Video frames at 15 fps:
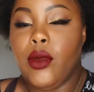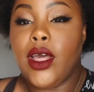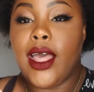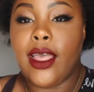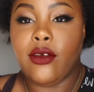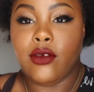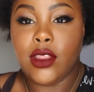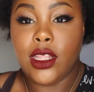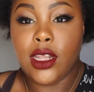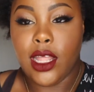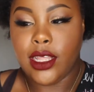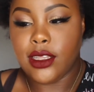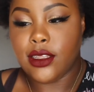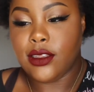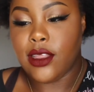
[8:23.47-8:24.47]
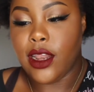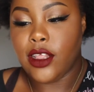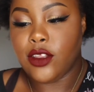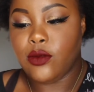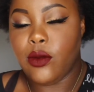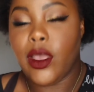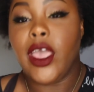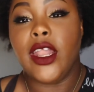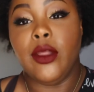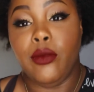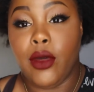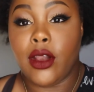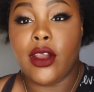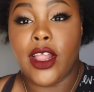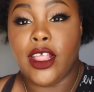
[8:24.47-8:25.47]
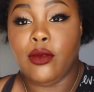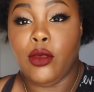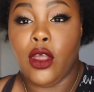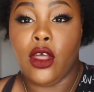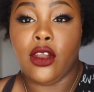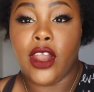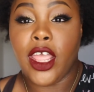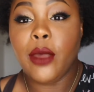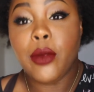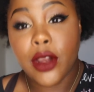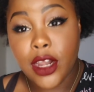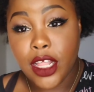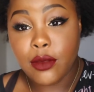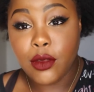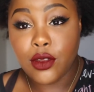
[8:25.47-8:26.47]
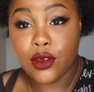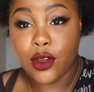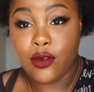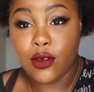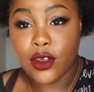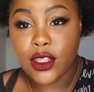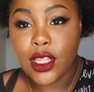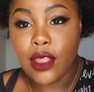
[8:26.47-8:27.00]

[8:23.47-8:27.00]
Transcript: But I really like the setting spray and it better last me all night. It better last me 24